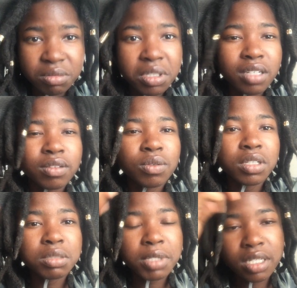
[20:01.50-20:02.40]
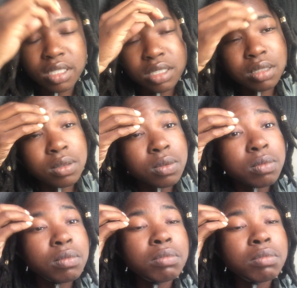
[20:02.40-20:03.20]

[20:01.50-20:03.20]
I'm gonna have to wash my hair soon.